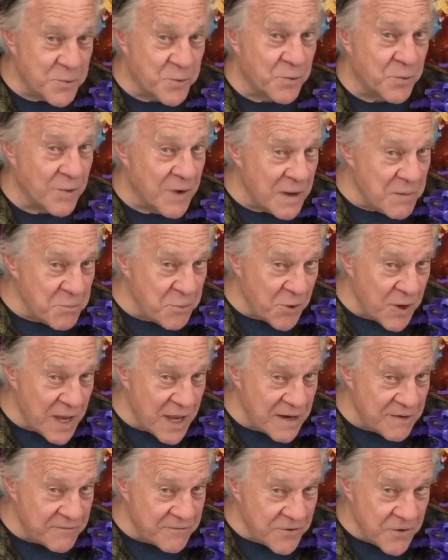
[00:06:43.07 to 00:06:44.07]

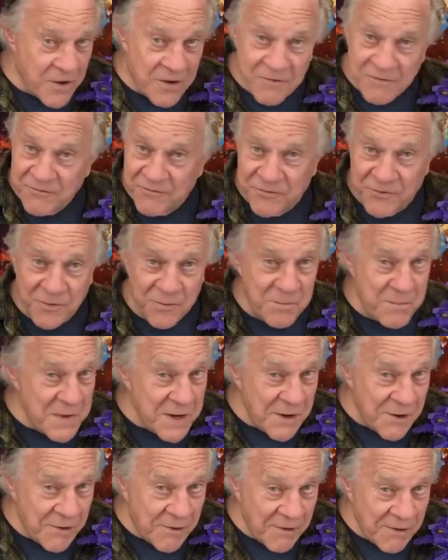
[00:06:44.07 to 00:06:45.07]
Rembrandt,
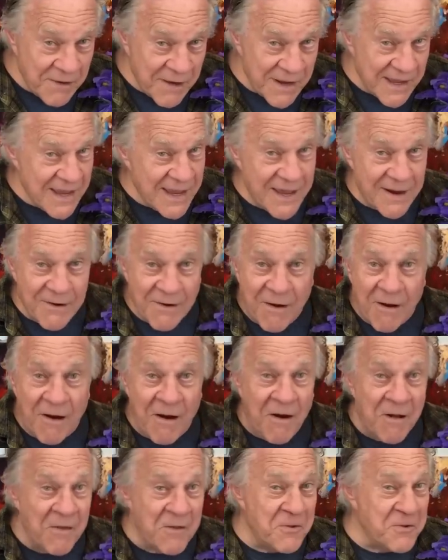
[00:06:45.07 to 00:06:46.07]
Vermeer, and
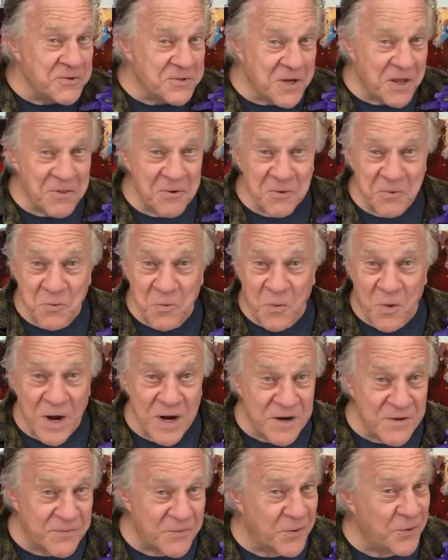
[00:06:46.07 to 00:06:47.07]
all those other
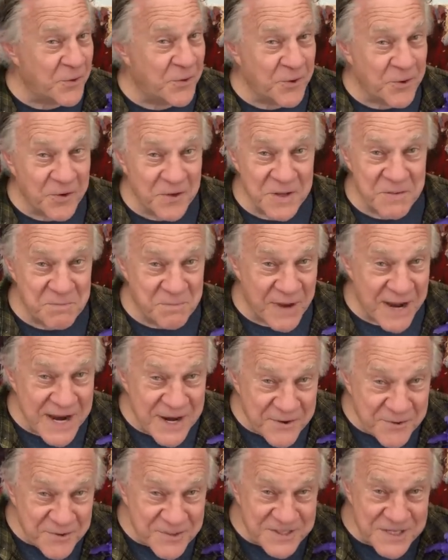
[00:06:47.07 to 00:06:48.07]
wonderful early
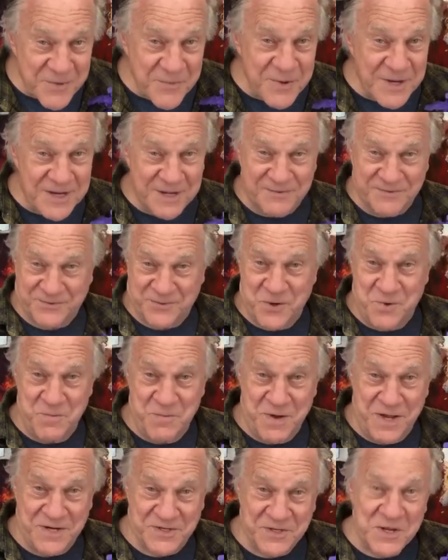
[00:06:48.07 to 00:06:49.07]
painters that we love so
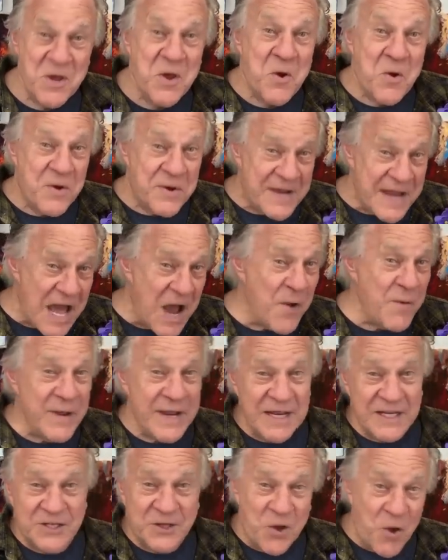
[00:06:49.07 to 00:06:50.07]
much. Now we
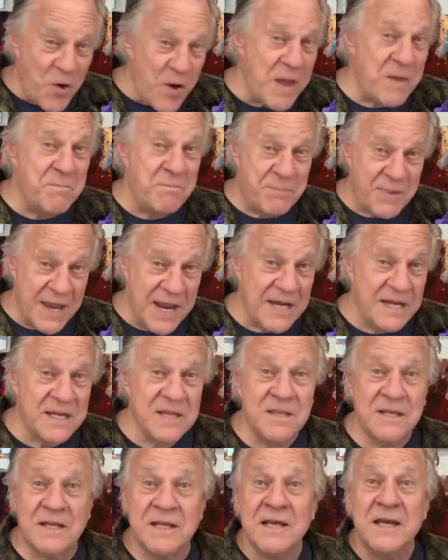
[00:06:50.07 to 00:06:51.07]
get to go and paint
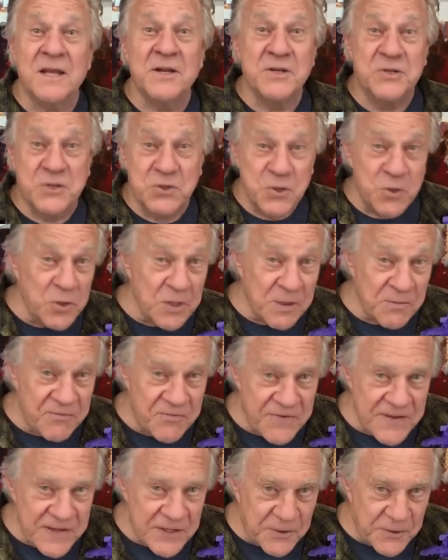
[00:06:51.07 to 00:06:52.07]
in the tulip
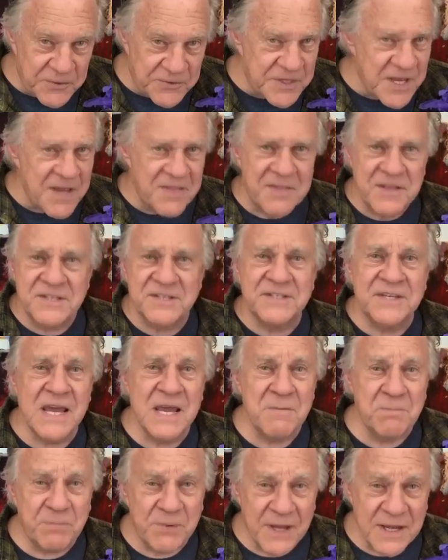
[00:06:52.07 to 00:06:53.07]
fields, the
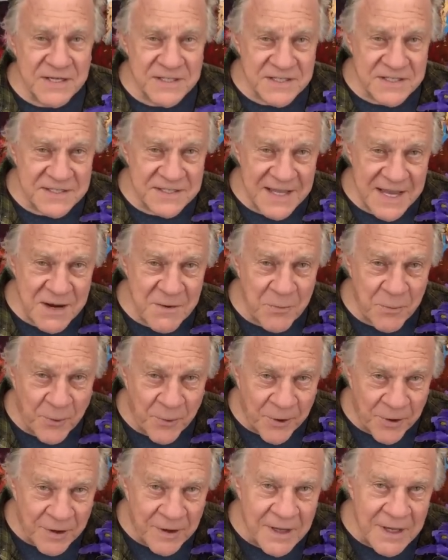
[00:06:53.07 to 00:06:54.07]
same places they
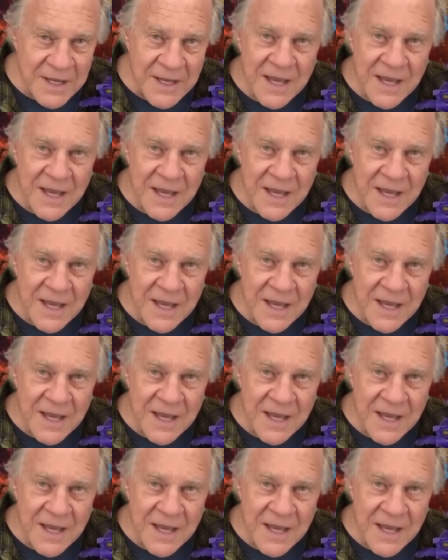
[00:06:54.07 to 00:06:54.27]
were,